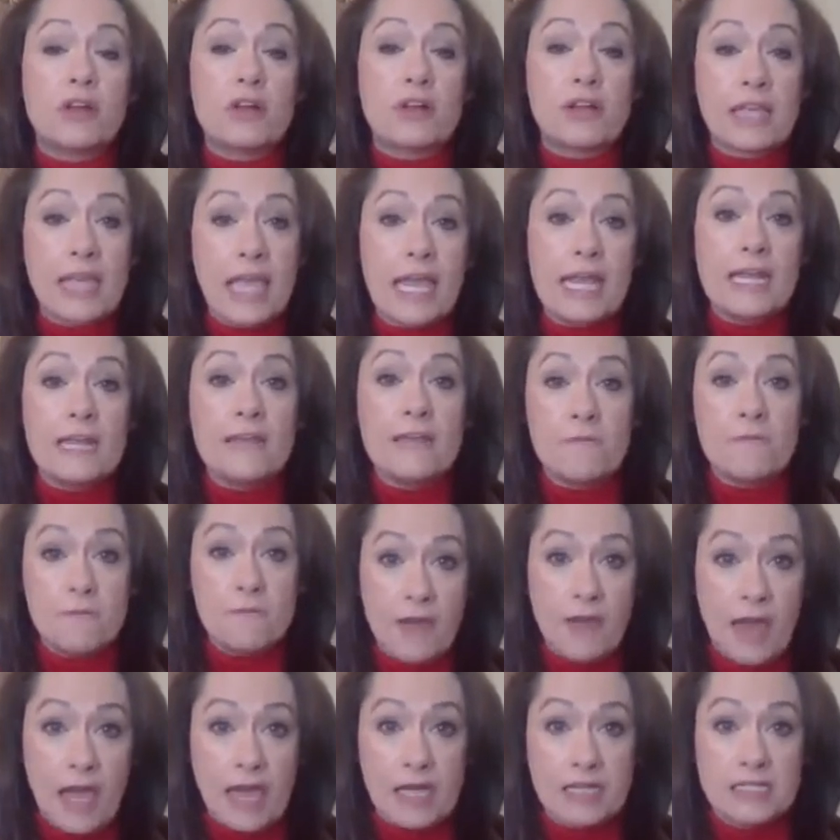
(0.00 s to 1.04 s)
are gaining
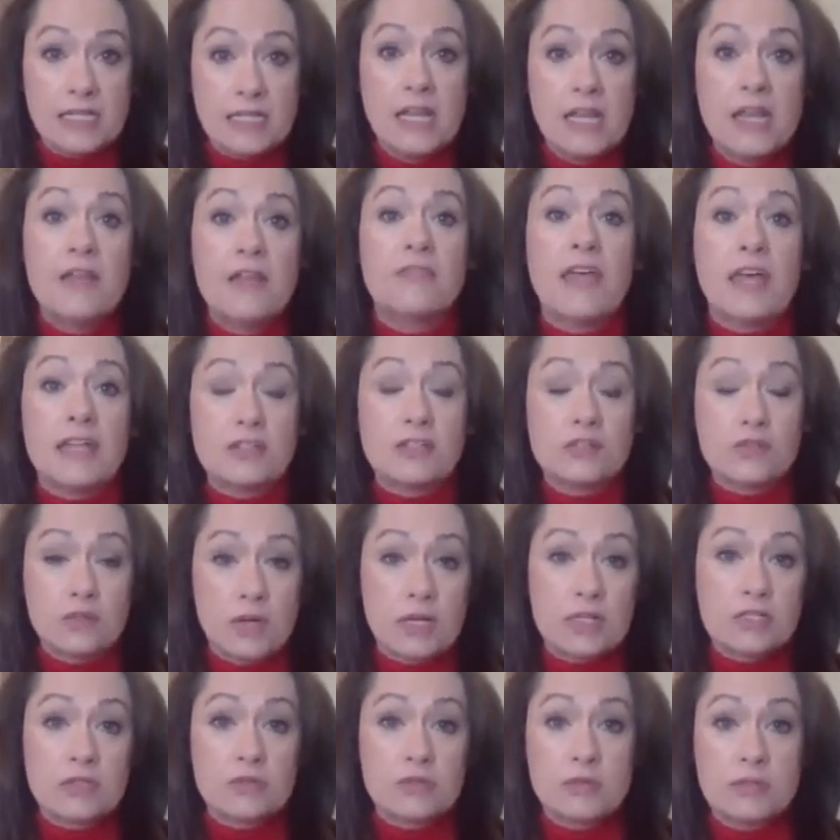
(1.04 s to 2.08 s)
fat, that
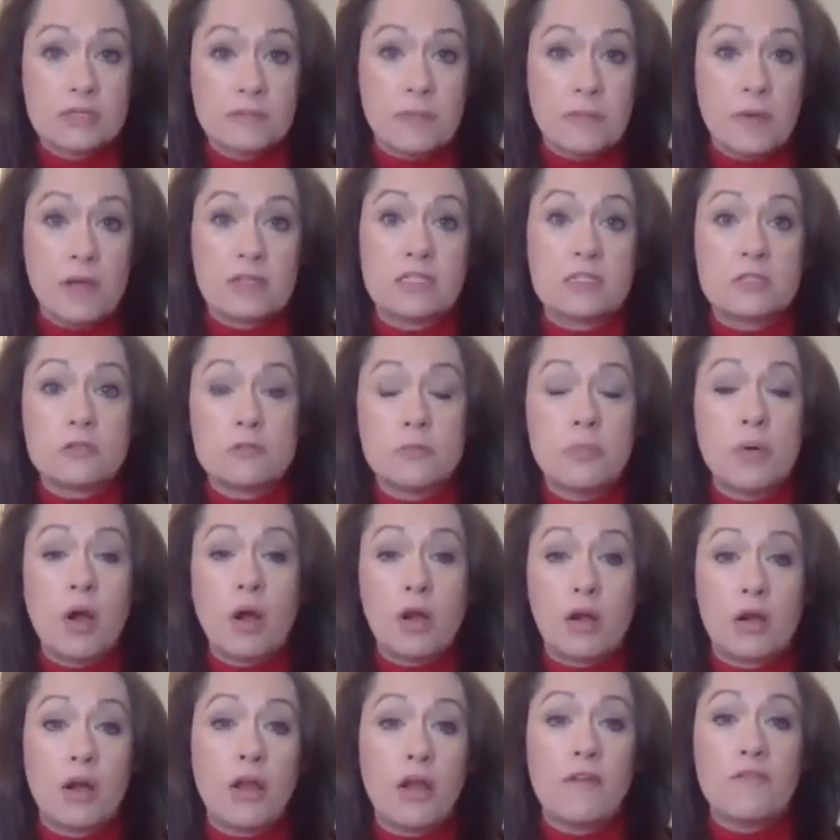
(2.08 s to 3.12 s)
stress response is
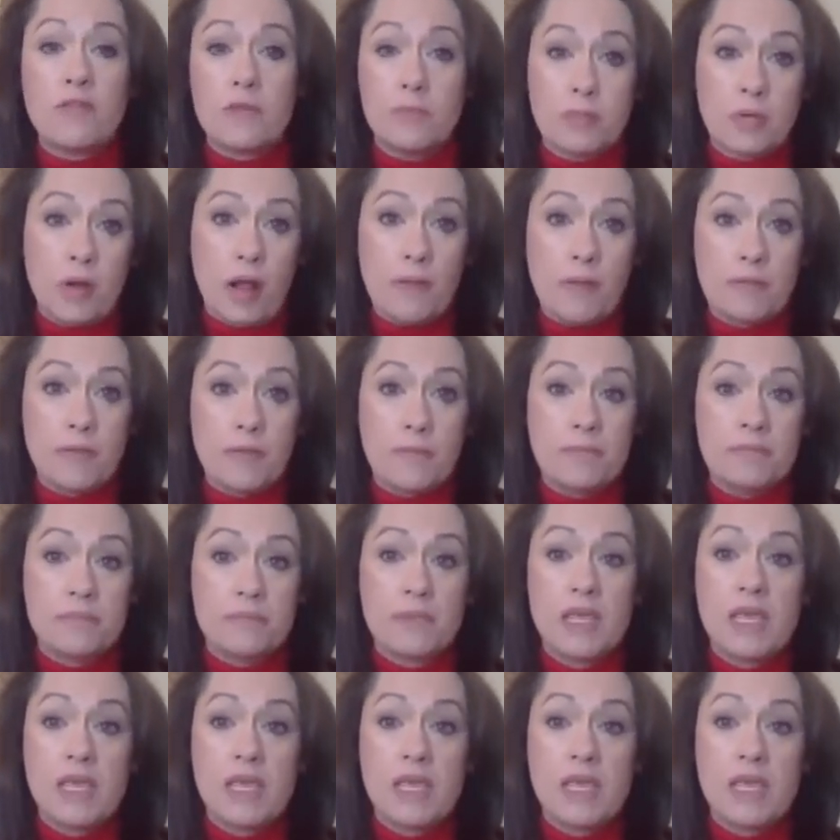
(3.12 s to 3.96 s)
part of the problem.